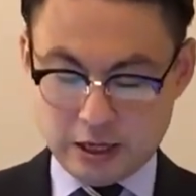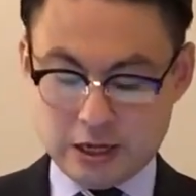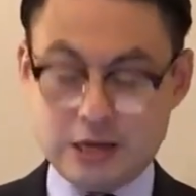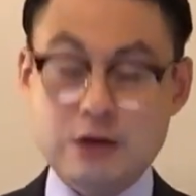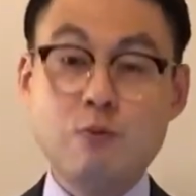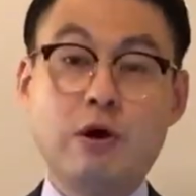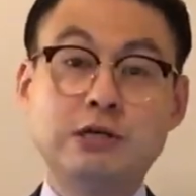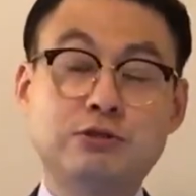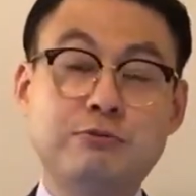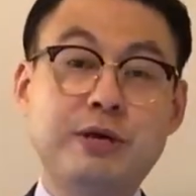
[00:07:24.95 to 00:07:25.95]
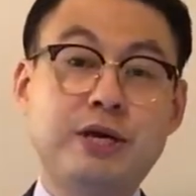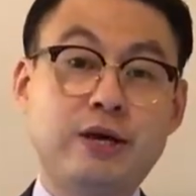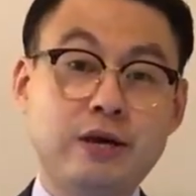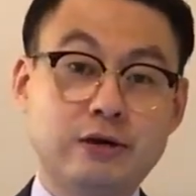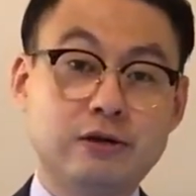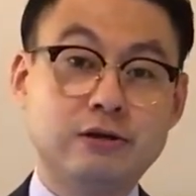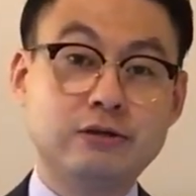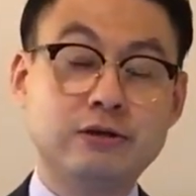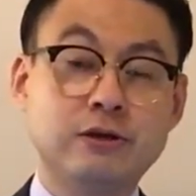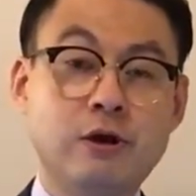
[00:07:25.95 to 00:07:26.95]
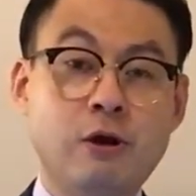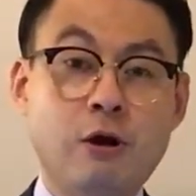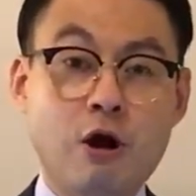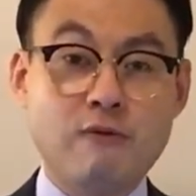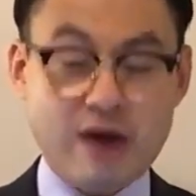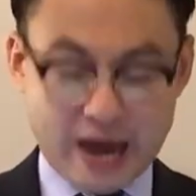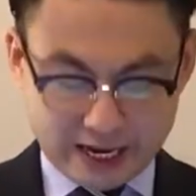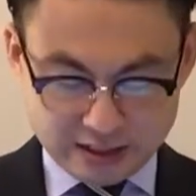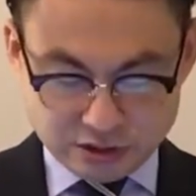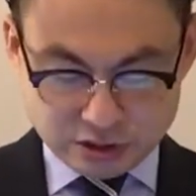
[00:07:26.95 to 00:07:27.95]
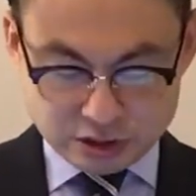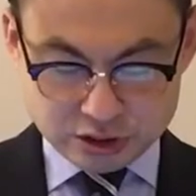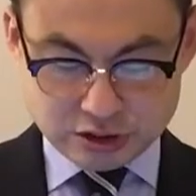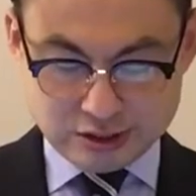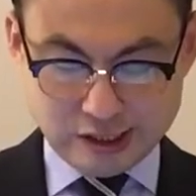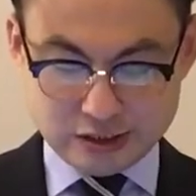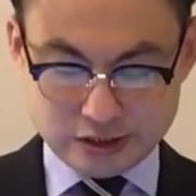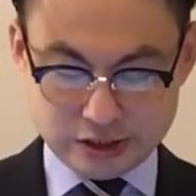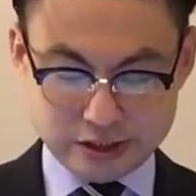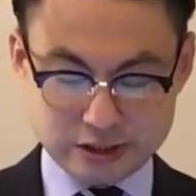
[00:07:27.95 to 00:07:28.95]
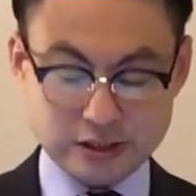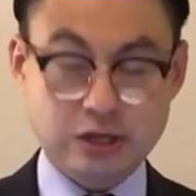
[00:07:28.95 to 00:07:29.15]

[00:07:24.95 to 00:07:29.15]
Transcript: he was to be healed of a Hansen's disease,